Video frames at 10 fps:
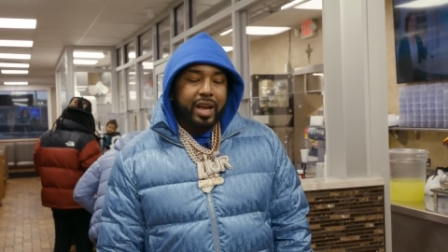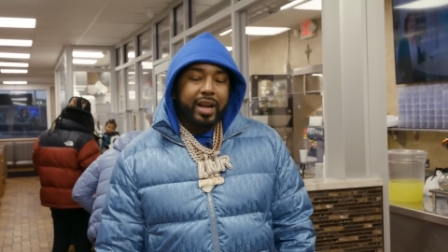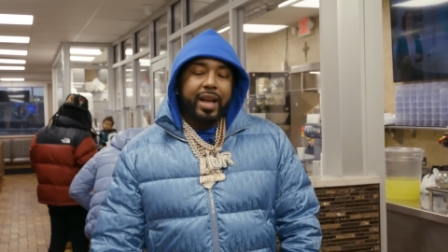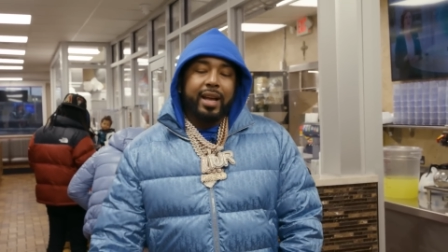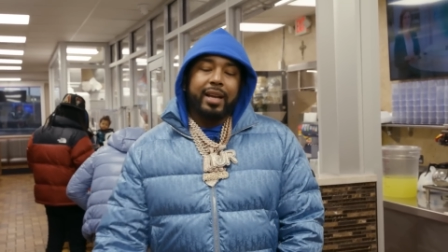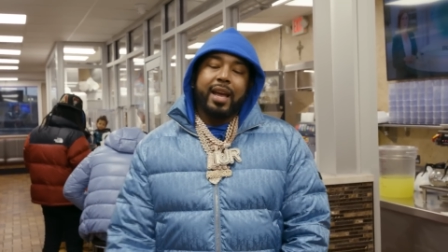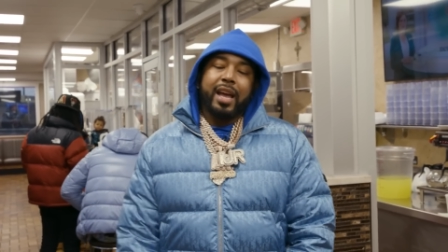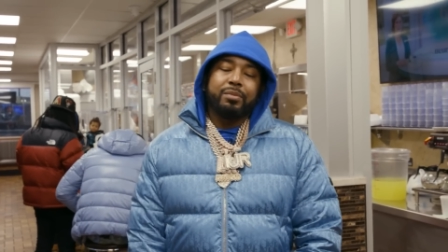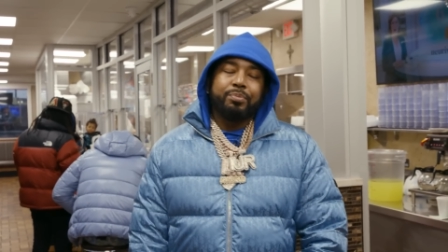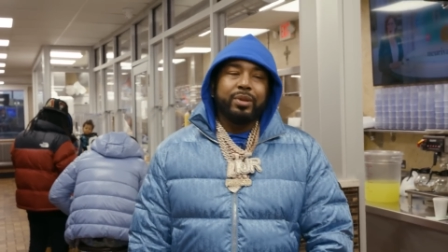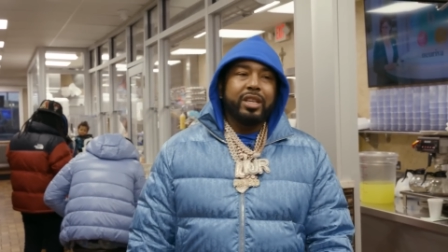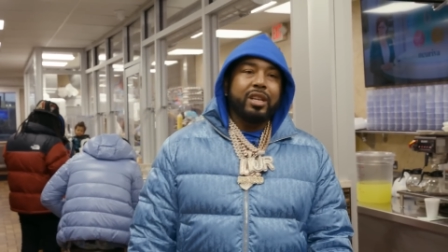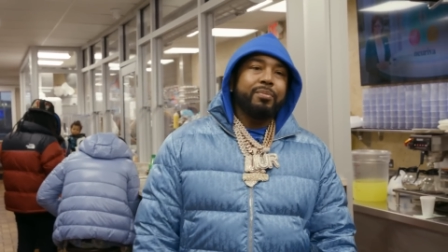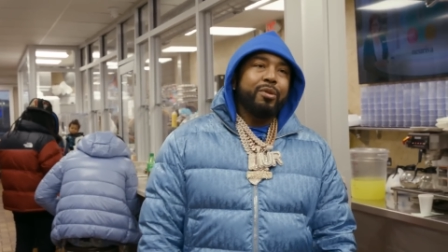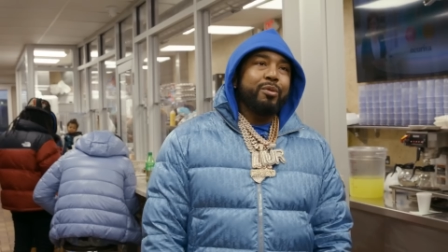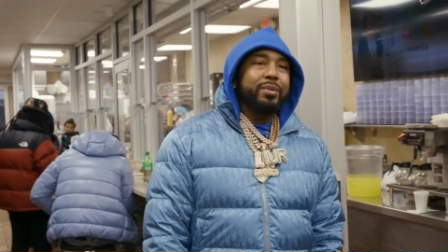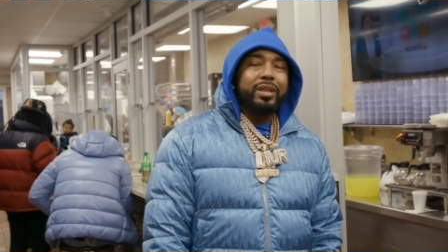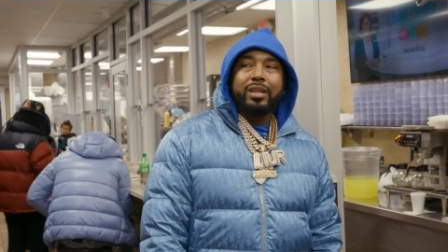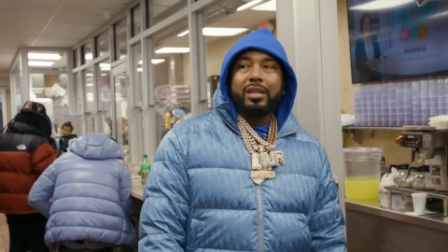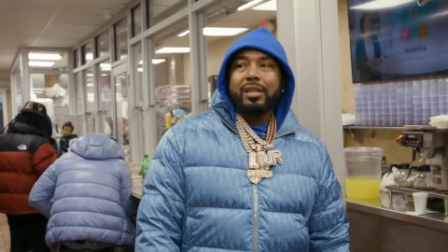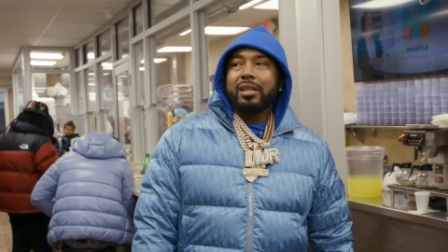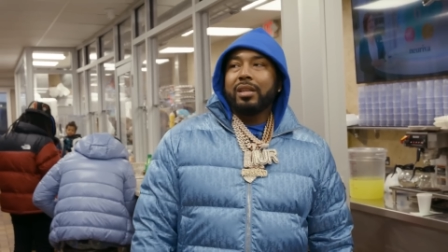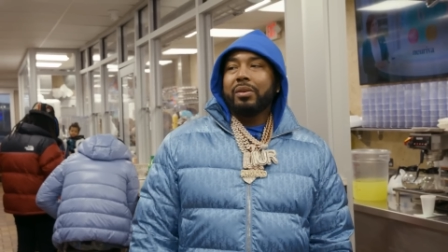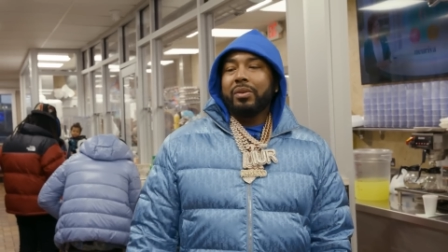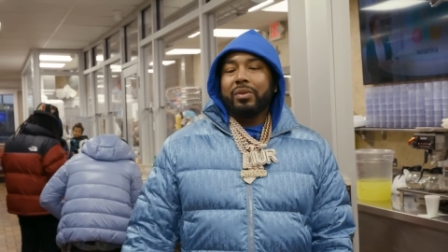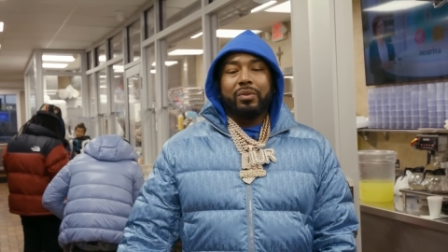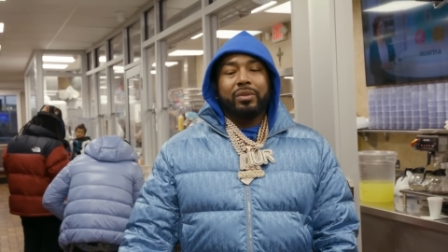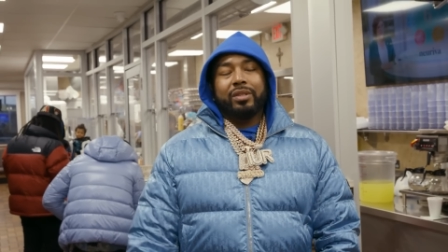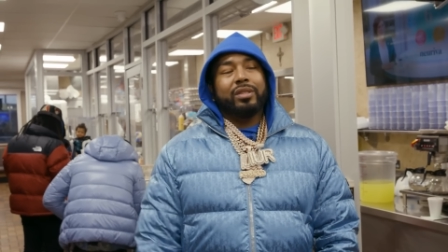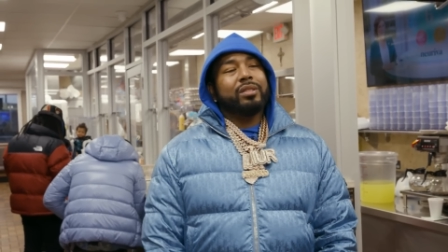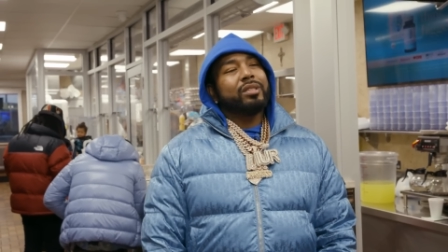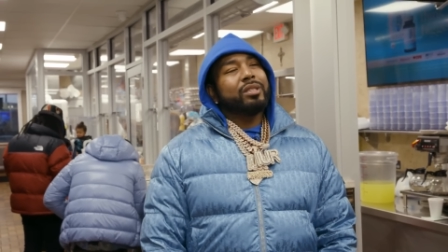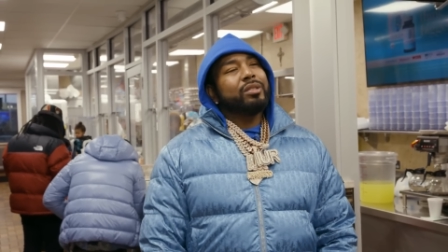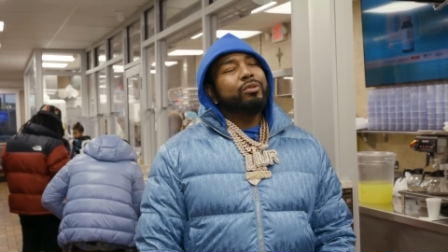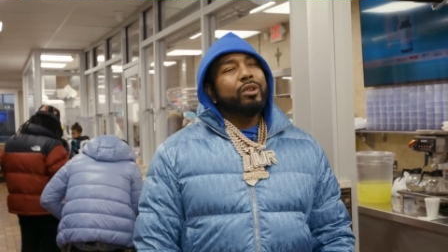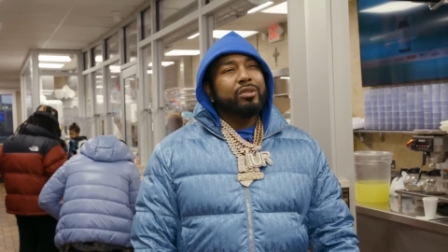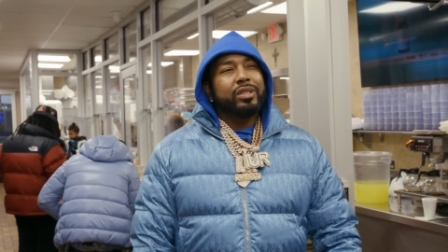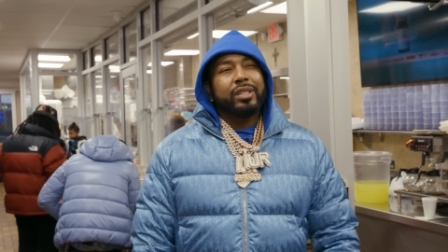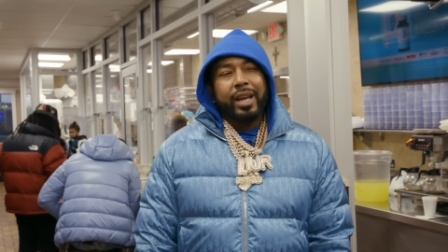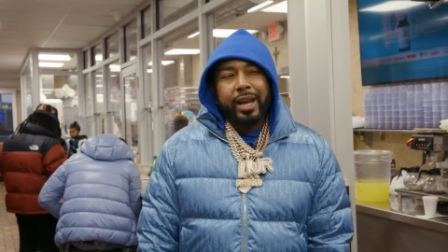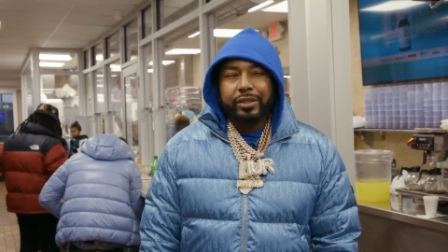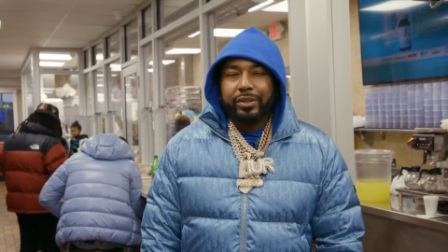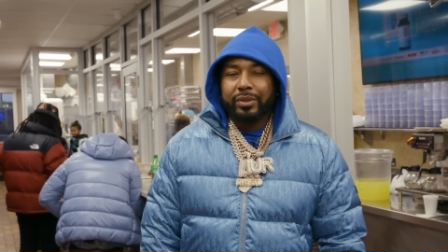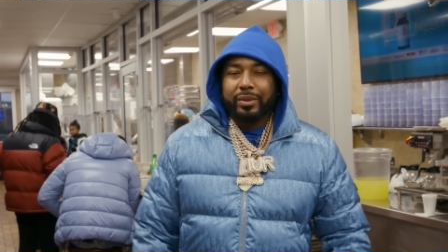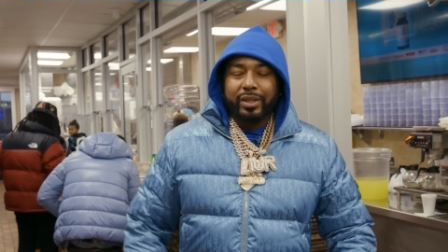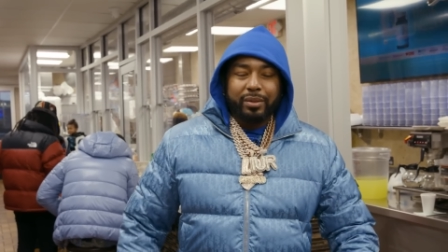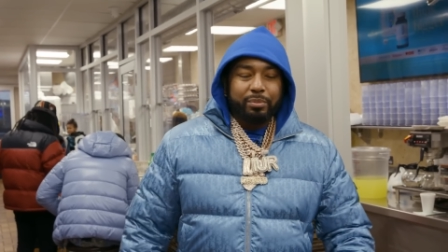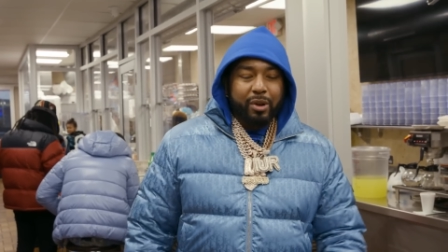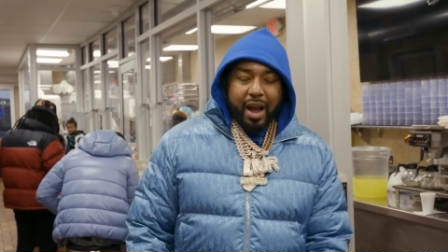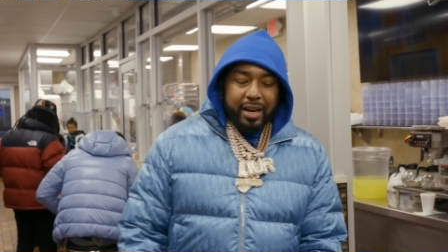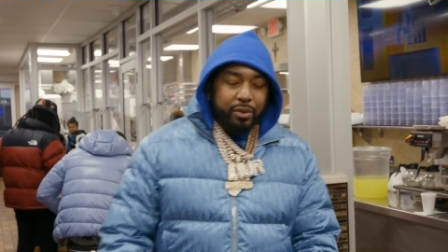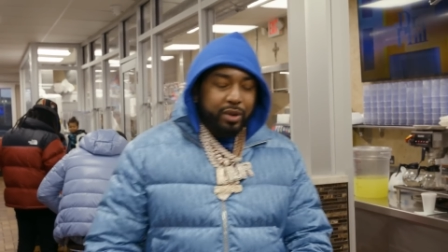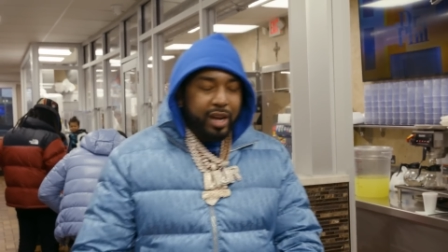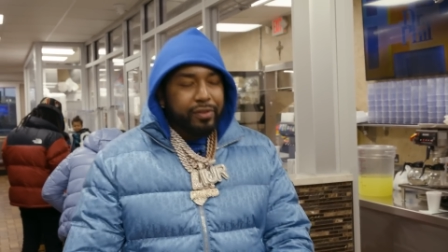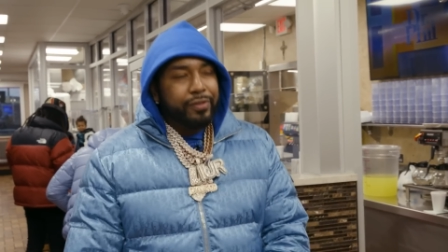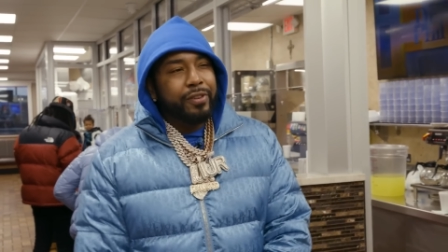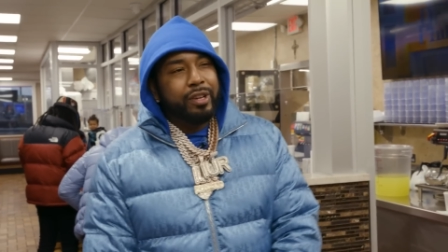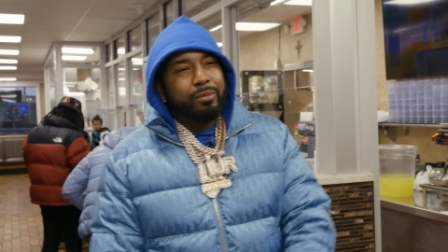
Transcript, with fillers: I got guys pulling up on me, just, just you know, just extra. Bro, I do whatever for